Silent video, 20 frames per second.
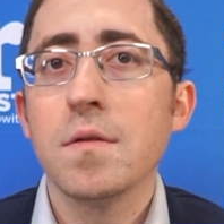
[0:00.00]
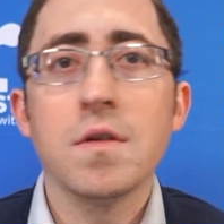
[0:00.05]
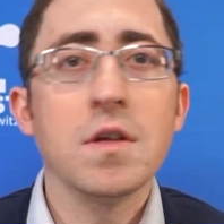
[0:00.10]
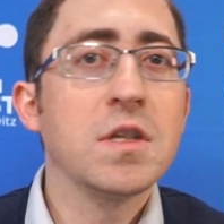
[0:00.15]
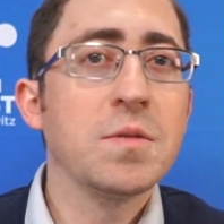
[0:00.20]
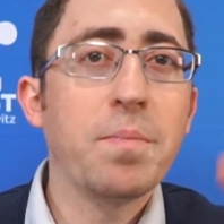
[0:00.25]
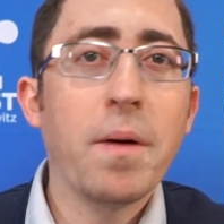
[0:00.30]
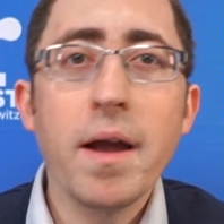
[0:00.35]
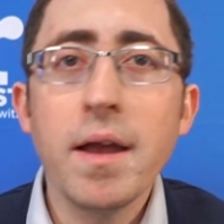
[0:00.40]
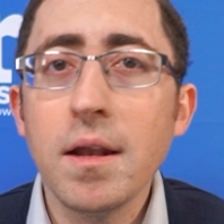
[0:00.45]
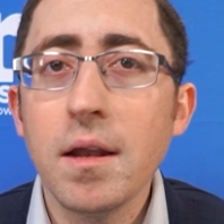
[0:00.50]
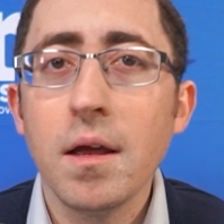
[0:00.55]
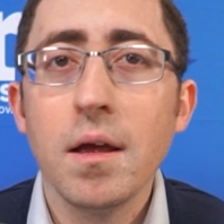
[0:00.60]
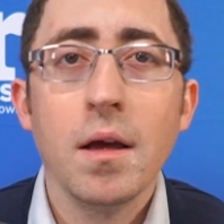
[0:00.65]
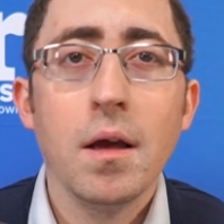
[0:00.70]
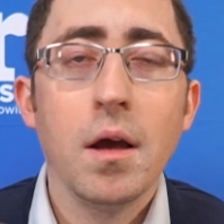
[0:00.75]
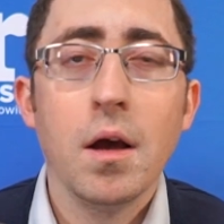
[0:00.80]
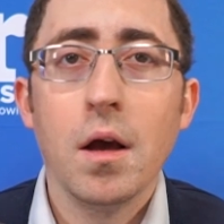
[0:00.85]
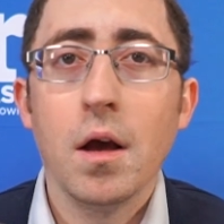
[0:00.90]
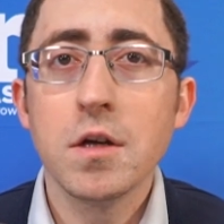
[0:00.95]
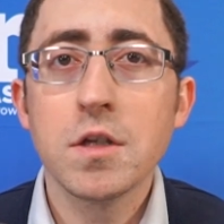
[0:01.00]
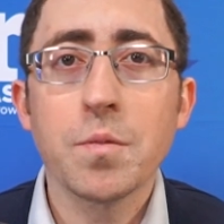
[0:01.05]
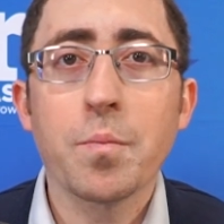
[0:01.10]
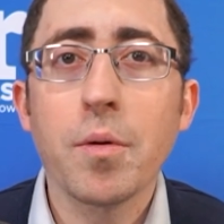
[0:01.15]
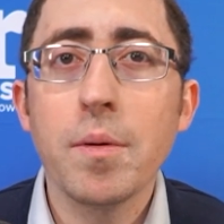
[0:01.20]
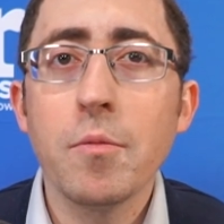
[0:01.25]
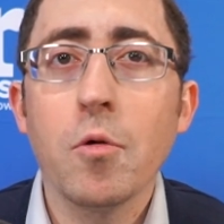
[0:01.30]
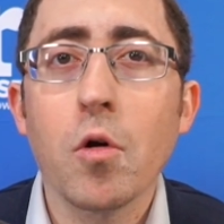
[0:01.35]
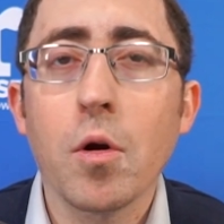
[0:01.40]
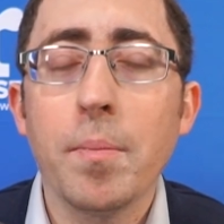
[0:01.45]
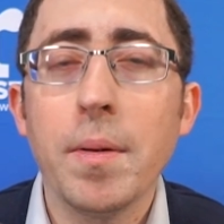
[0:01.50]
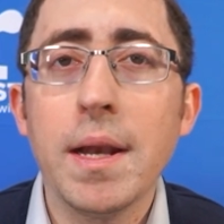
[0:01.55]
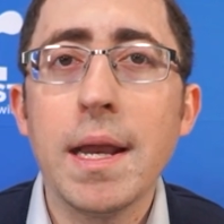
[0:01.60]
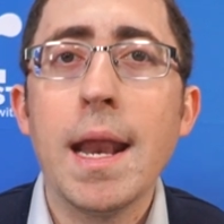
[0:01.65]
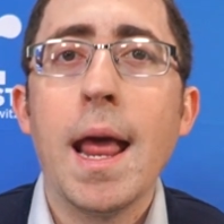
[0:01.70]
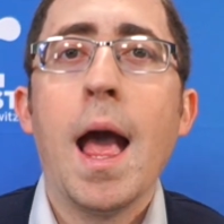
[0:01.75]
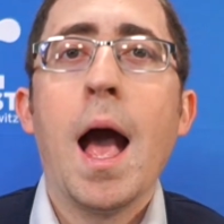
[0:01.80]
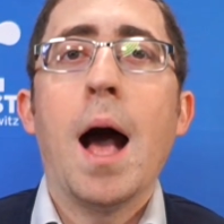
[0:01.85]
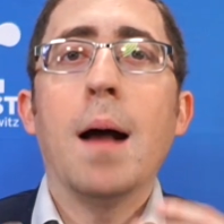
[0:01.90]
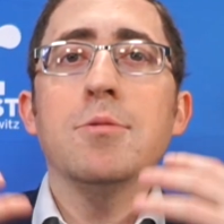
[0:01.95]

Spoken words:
despite a Supreme Court opinion.